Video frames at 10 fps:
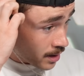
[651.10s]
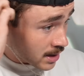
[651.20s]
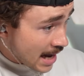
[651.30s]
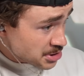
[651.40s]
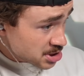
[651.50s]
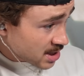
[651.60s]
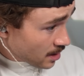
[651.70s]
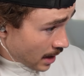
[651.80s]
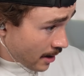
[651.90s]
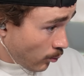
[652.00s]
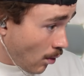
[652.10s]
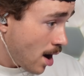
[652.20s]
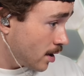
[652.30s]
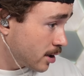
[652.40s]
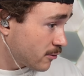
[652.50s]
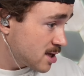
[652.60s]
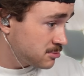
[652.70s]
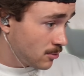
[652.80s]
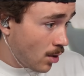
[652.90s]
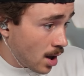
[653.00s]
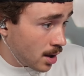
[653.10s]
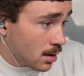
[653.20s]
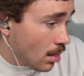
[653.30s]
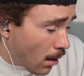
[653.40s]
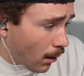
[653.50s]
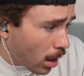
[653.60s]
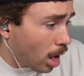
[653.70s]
Can I just get like what? Like Griezmann? What?